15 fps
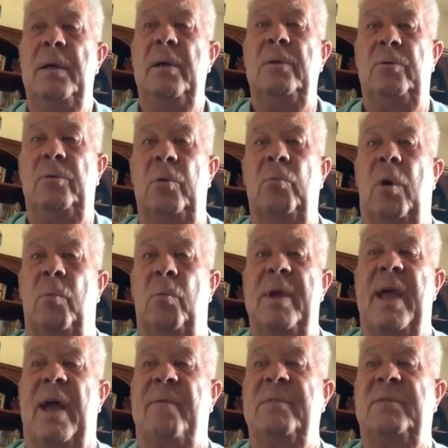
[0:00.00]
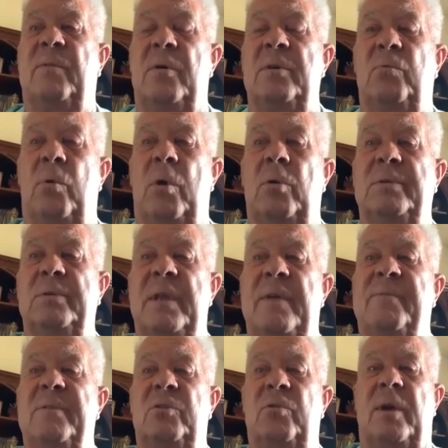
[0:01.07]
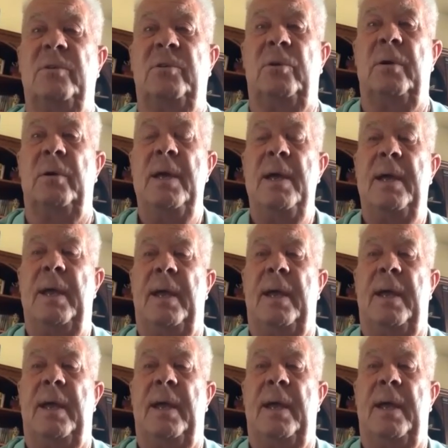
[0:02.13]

doing what we have as far as roads and infrastructure.